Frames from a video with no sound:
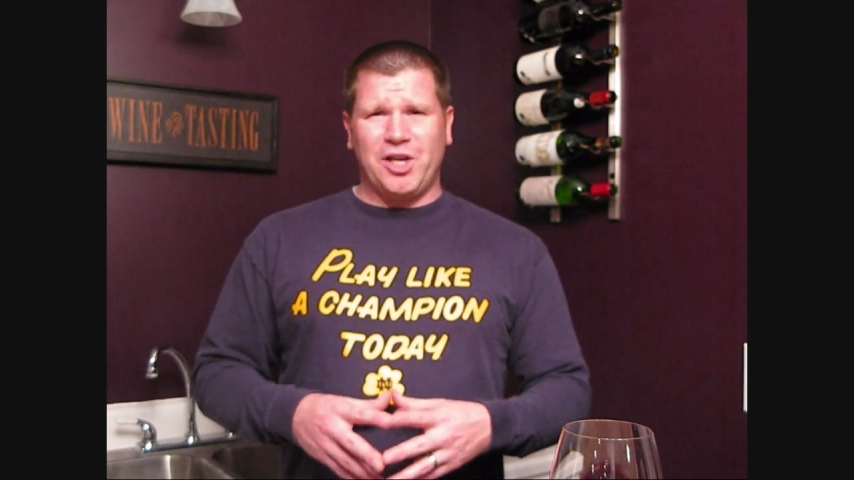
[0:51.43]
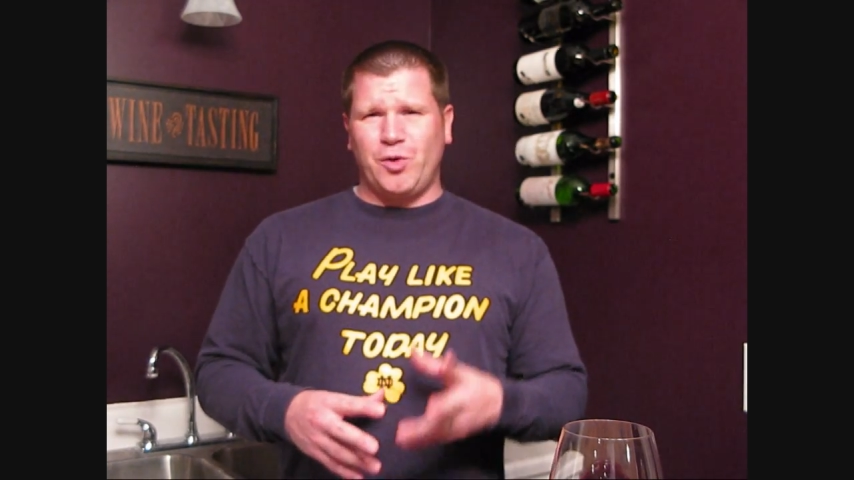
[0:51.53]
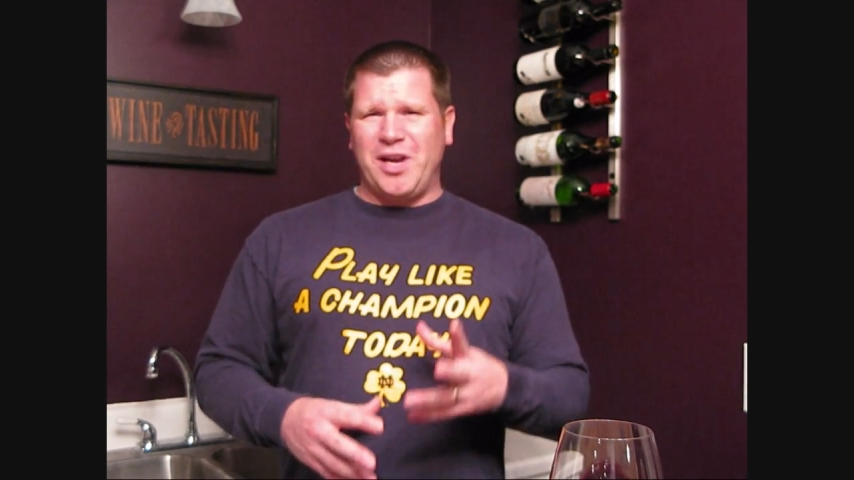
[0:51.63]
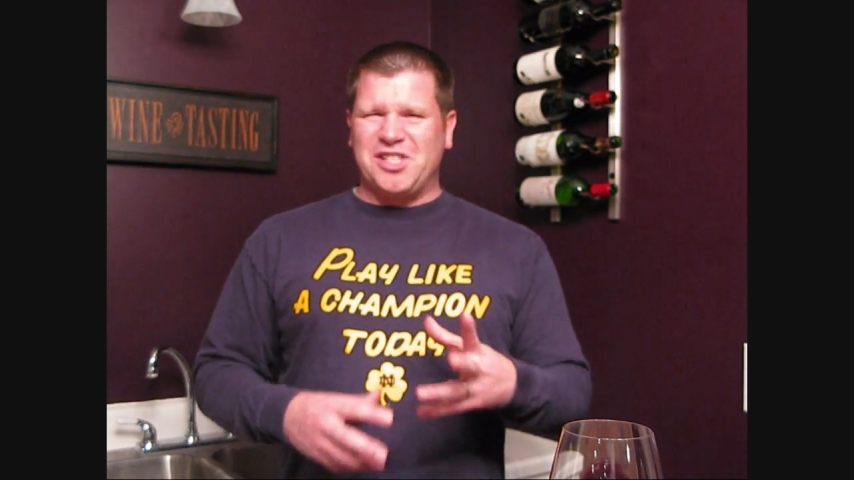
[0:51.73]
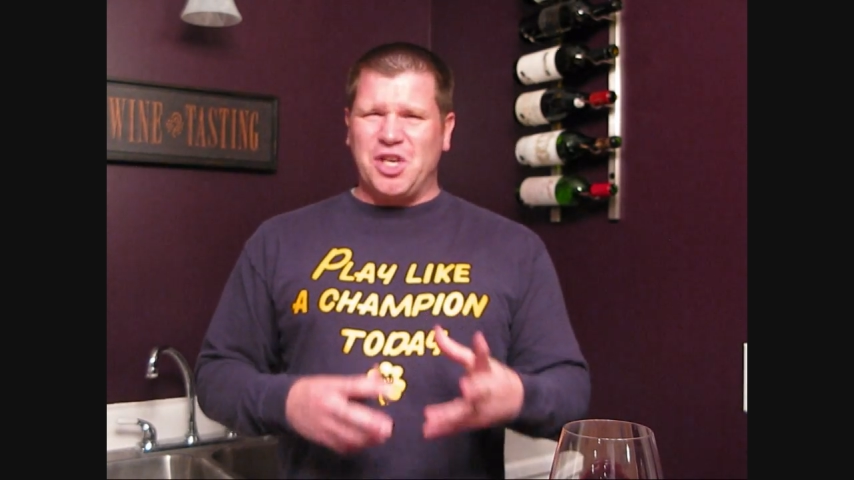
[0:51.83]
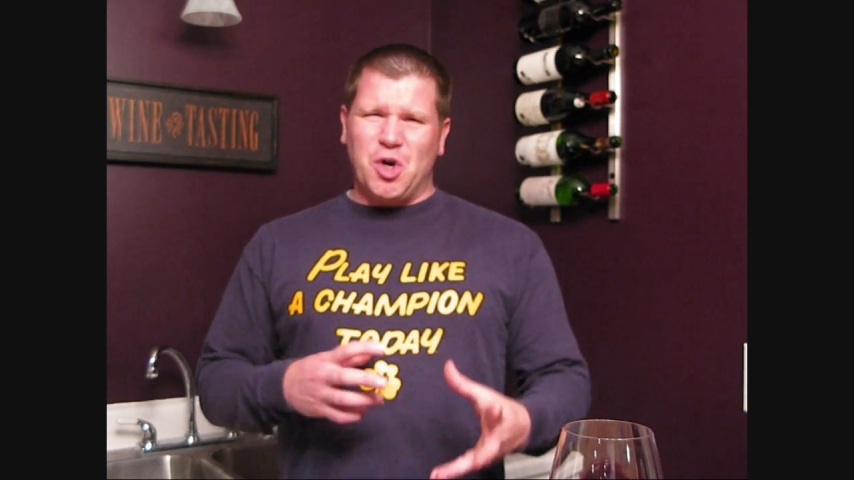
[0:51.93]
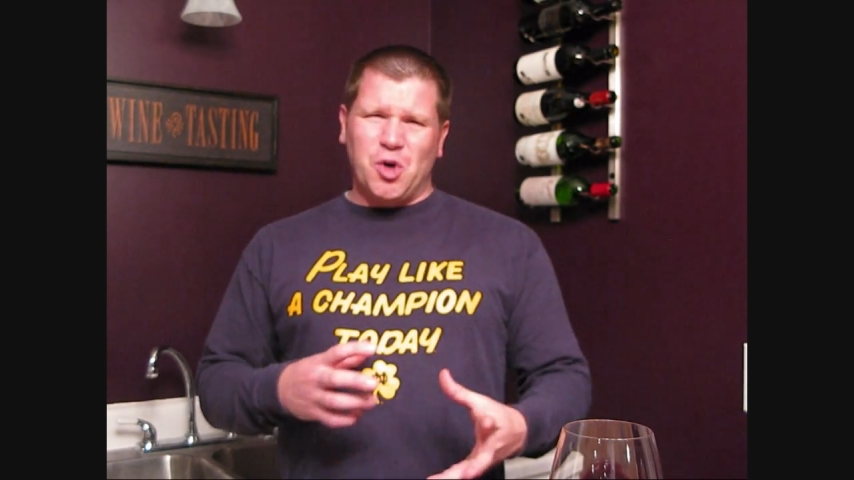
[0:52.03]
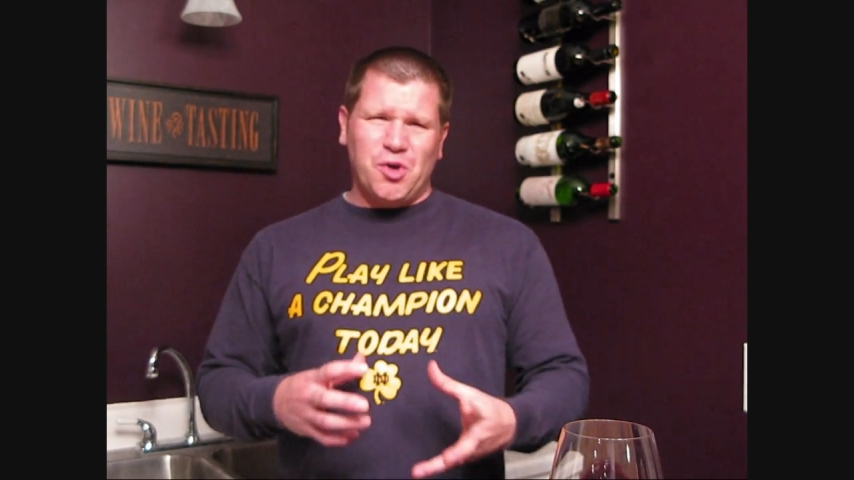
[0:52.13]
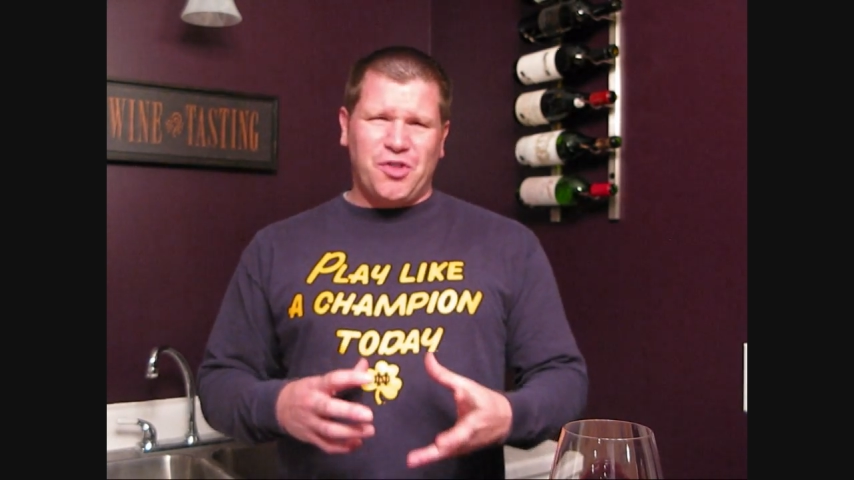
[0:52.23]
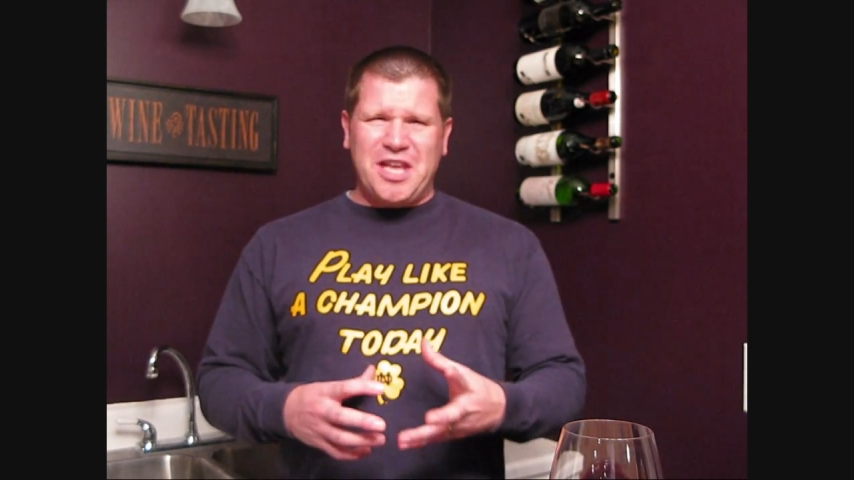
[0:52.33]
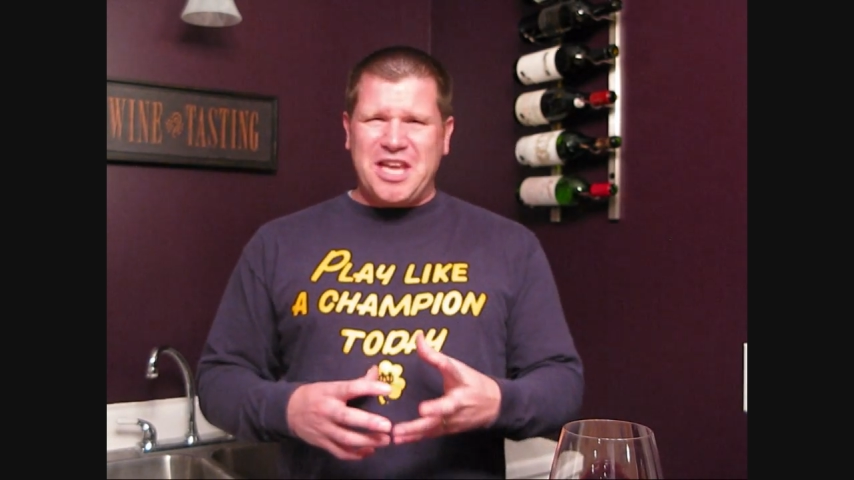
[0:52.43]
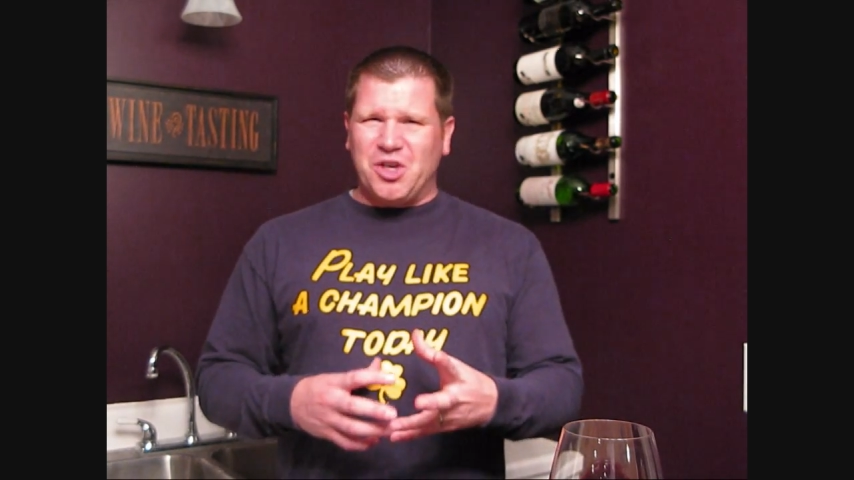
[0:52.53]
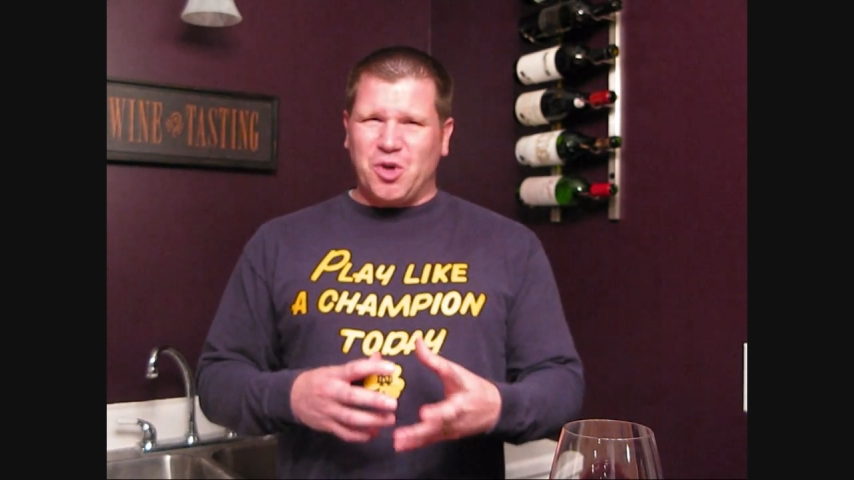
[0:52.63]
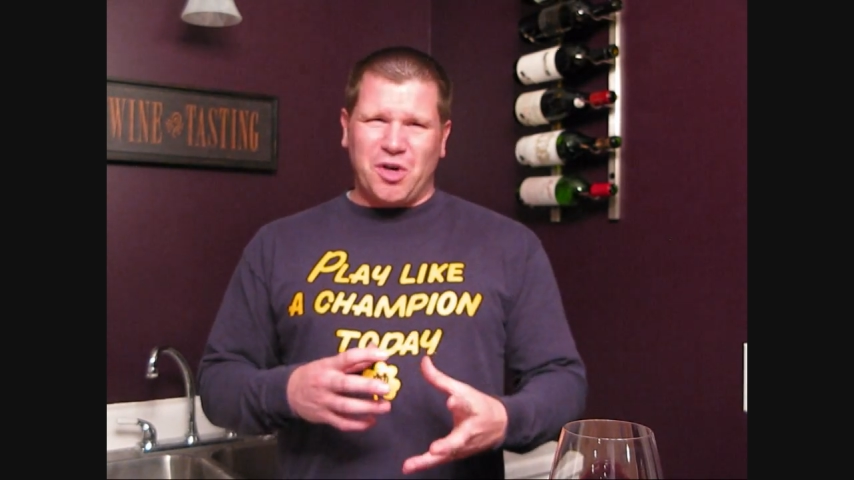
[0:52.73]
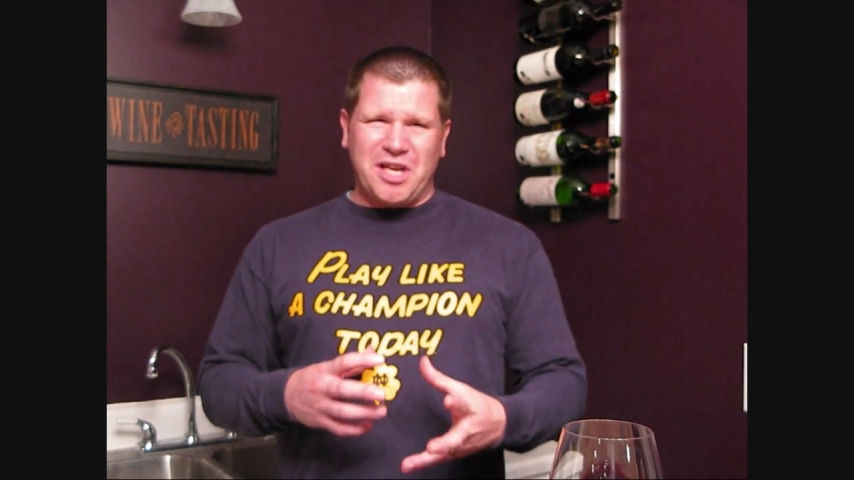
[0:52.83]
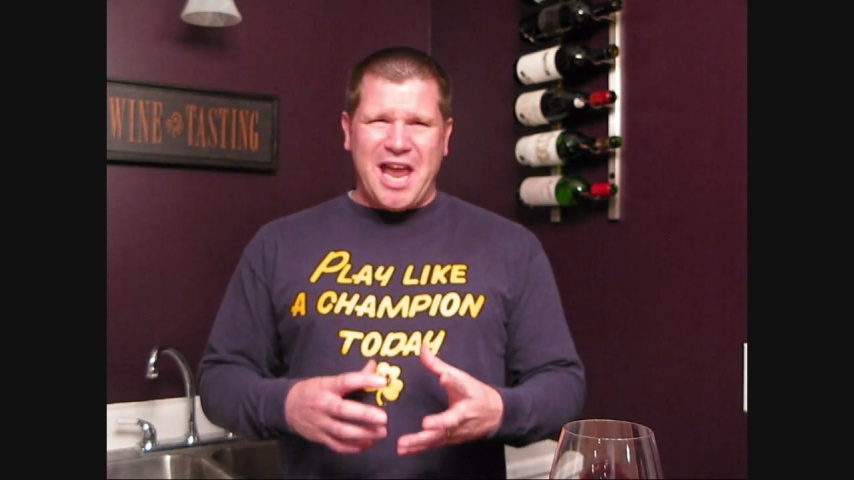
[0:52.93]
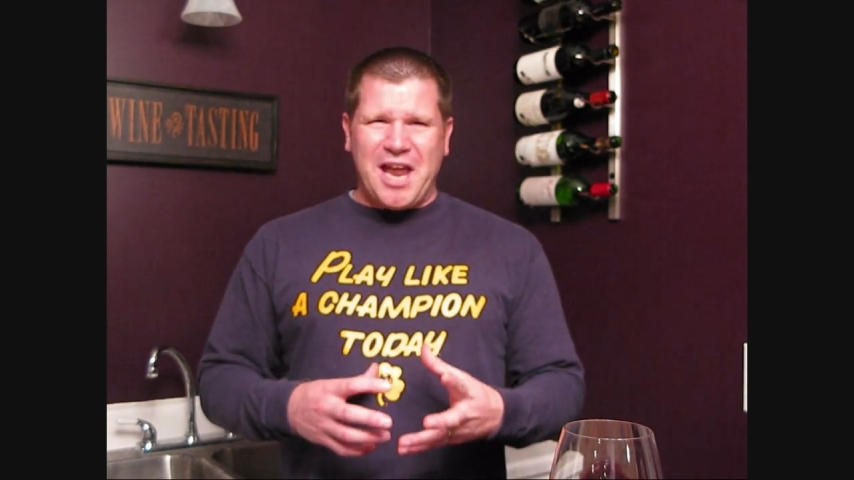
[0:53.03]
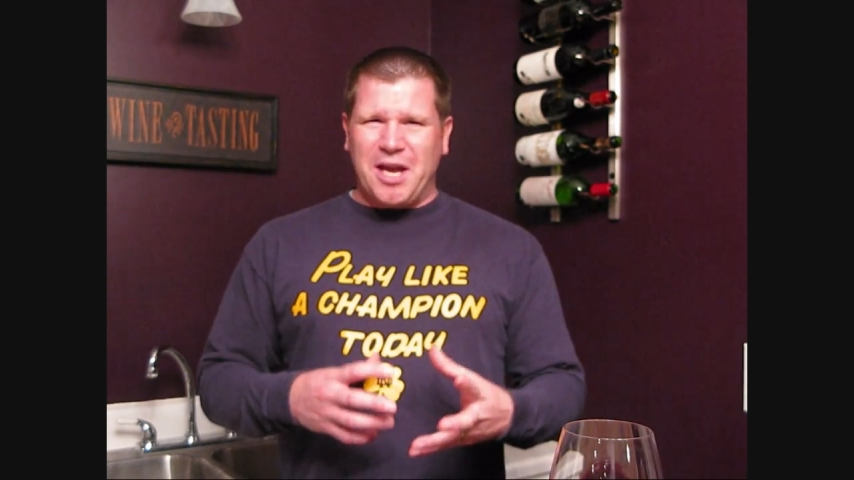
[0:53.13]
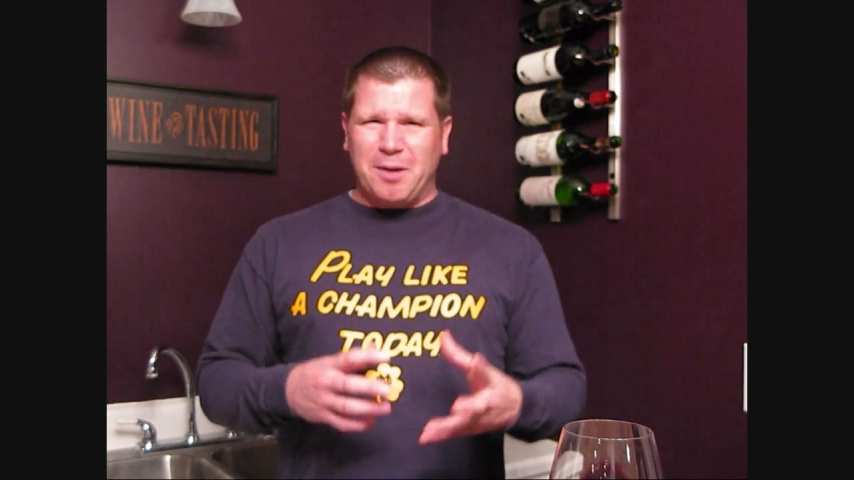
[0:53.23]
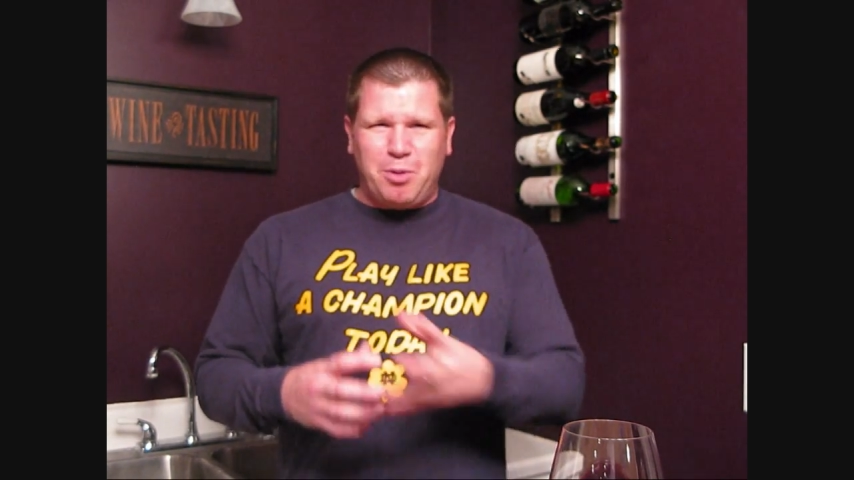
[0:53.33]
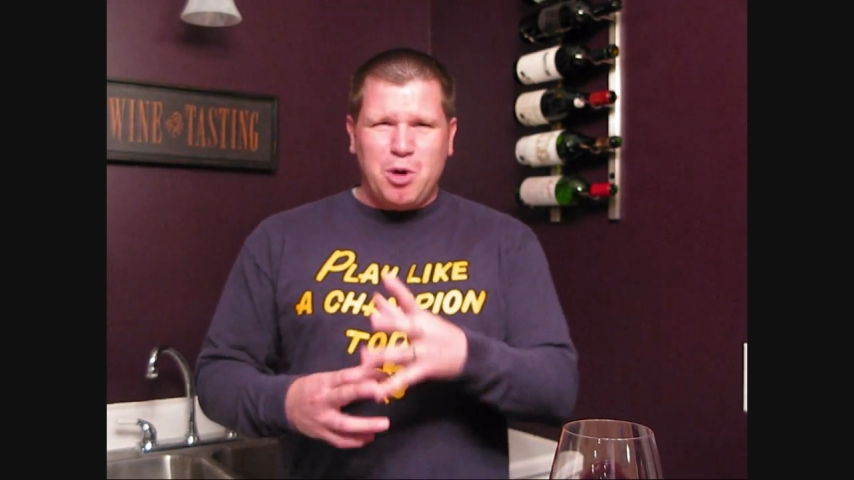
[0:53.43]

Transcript: it creates an earthy and organic